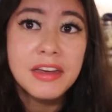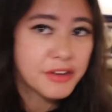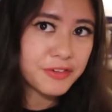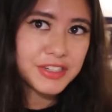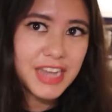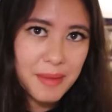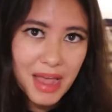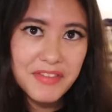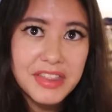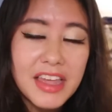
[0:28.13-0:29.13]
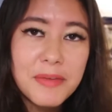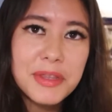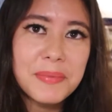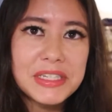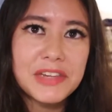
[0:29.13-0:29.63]
First time having them in
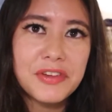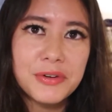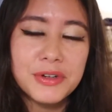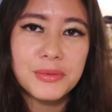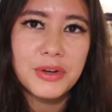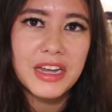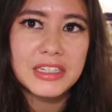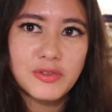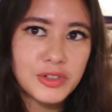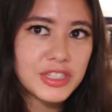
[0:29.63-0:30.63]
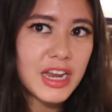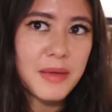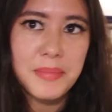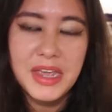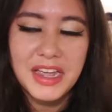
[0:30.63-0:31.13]
the Pacific Northwest, first
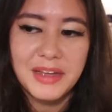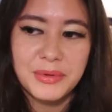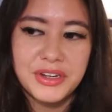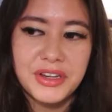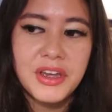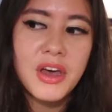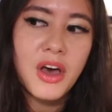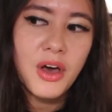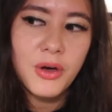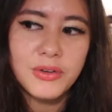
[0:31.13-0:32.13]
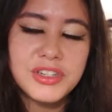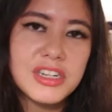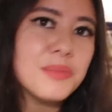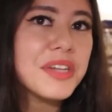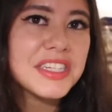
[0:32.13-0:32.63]
time being able to host
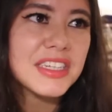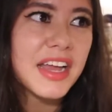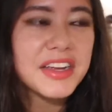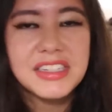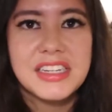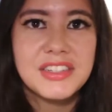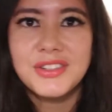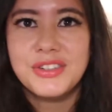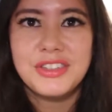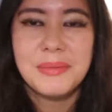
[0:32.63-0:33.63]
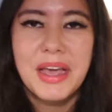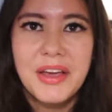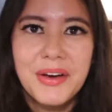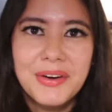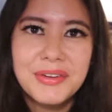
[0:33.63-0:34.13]
in a place that I could say is truly my
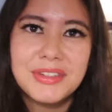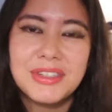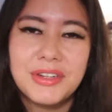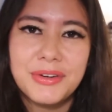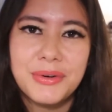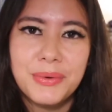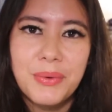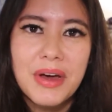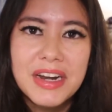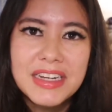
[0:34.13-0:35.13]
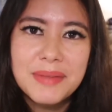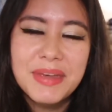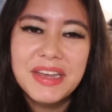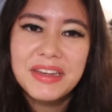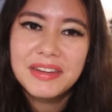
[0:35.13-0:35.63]
own. So wanted to
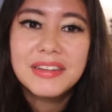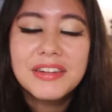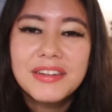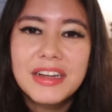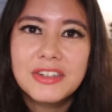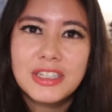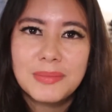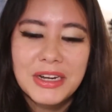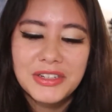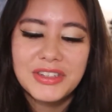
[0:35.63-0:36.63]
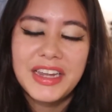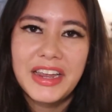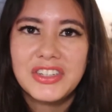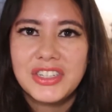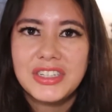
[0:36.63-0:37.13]
make it a little extra special
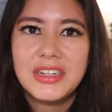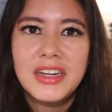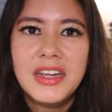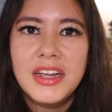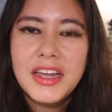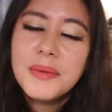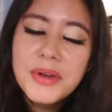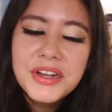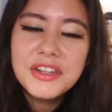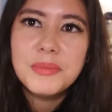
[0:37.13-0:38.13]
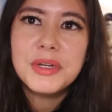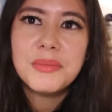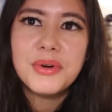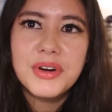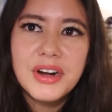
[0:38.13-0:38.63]
occasion and bring a little bit
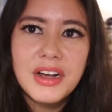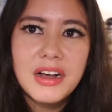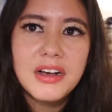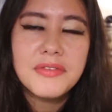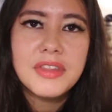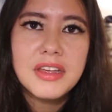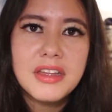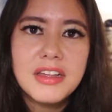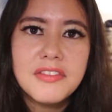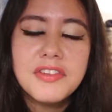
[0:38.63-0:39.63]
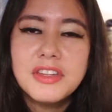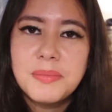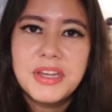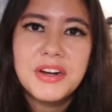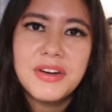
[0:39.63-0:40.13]
more of the
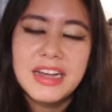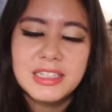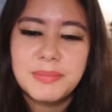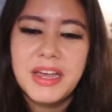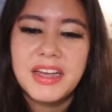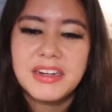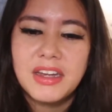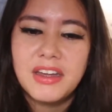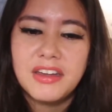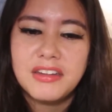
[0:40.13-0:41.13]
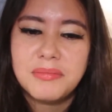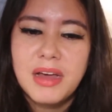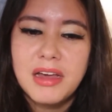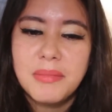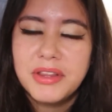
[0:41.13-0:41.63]
Filipino aspect of
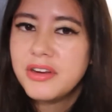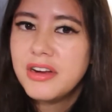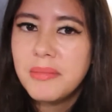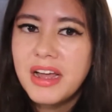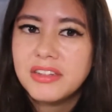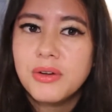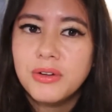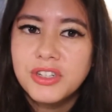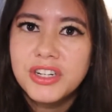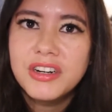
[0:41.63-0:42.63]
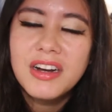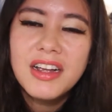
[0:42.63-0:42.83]
my mother and my culture.